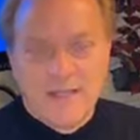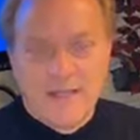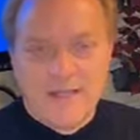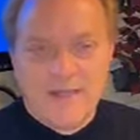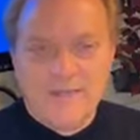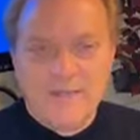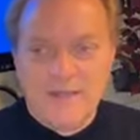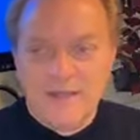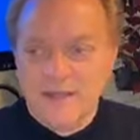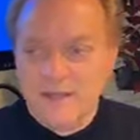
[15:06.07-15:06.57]

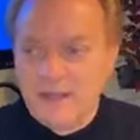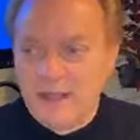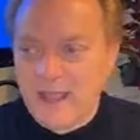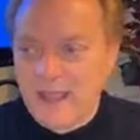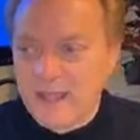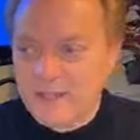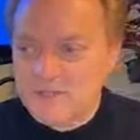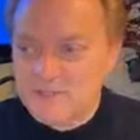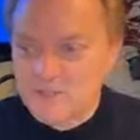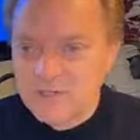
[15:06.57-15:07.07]
and then
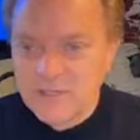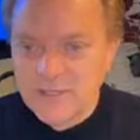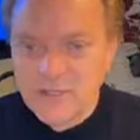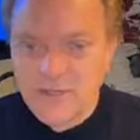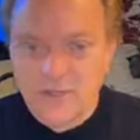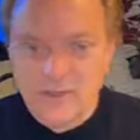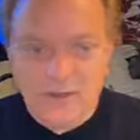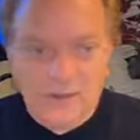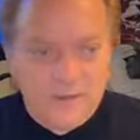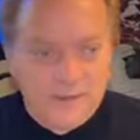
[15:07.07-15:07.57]

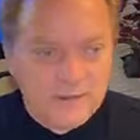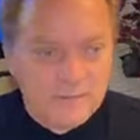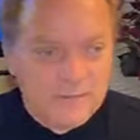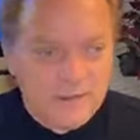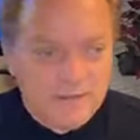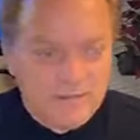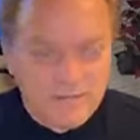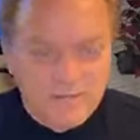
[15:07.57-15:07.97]
actually be